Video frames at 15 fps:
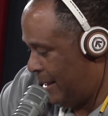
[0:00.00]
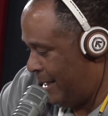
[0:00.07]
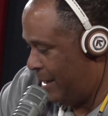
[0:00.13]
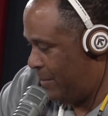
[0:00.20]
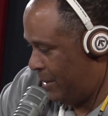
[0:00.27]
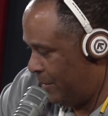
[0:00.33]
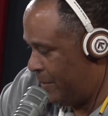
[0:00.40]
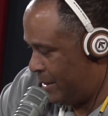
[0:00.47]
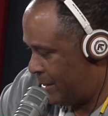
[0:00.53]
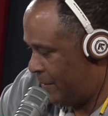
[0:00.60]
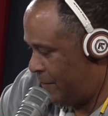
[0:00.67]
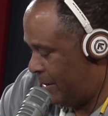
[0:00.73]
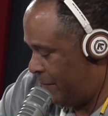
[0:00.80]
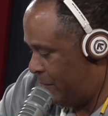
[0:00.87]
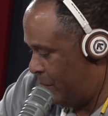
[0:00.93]
I am in the
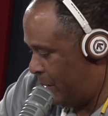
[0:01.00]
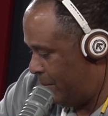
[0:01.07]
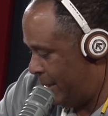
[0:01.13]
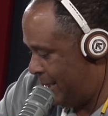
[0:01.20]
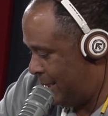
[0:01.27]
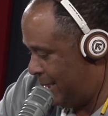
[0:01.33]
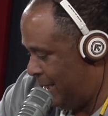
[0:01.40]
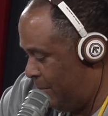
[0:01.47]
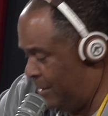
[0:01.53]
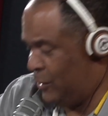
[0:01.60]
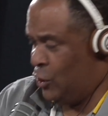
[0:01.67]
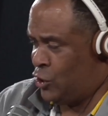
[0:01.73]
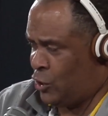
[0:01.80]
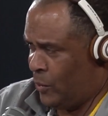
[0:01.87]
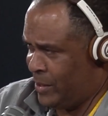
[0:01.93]
works of, of, doing my CD,
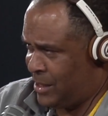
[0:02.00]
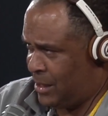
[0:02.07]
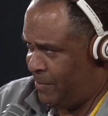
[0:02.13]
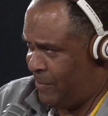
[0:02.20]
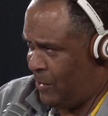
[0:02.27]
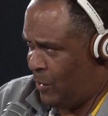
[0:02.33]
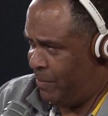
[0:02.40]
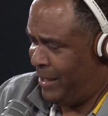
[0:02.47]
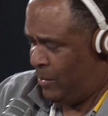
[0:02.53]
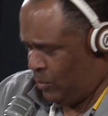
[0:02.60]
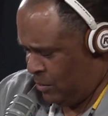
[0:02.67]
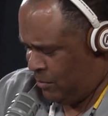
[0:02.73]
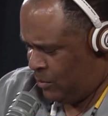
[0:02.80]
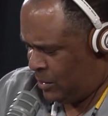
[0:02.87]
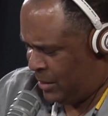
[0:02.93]
but this show isn't about me.
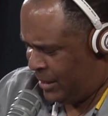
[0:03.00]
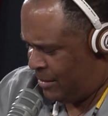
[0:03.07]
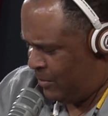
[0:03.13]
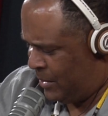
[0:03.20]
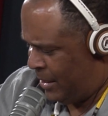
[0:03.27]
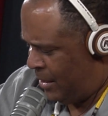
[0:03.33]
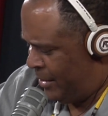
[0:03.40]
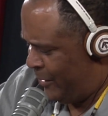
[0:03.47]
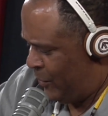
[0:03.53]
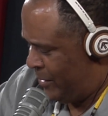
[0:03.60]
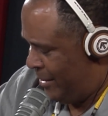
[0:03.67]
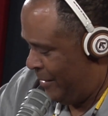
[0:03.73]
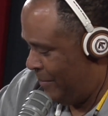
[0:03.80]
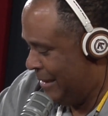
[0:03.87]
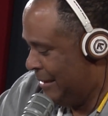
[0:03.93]
We'll, we'll talk about that another
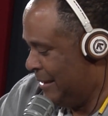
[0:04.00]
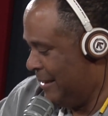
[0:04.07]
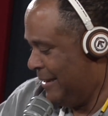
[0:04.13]
time.